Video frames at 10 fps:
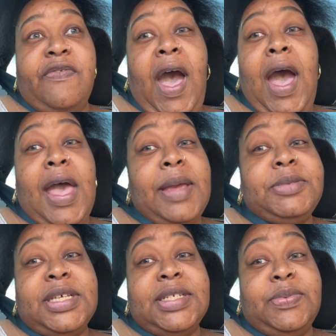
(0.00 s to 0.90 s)
vibes
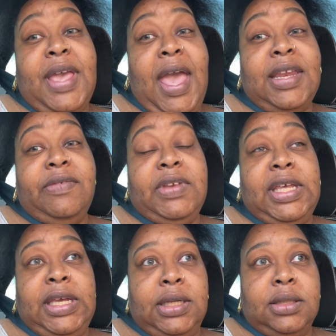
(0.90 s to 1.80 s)
because we hadn't even
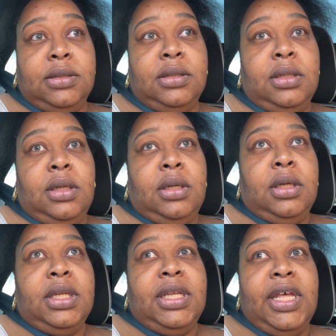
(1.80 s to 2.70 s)
eaten.
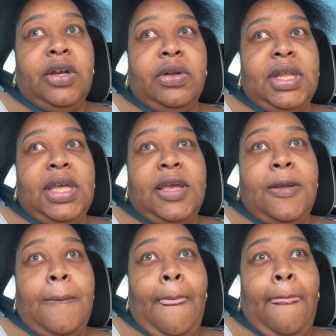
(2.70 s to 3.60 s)
Literally,
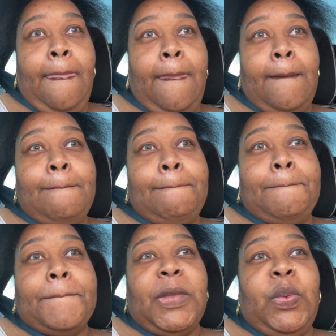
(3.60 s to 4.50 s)

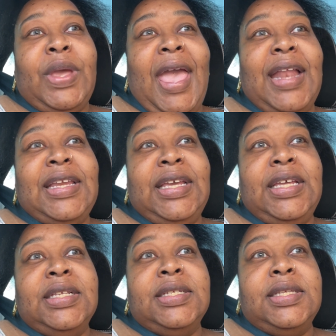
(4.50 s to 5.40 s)
we hadn't
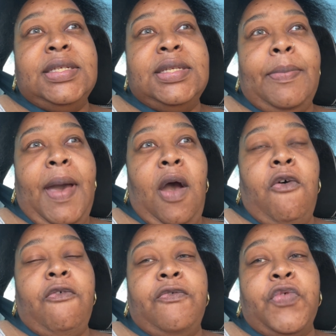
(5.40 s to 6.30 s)
eaten since
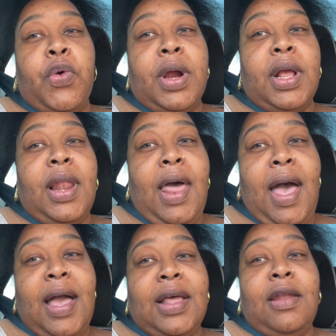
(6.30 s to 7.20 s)
about four o'clock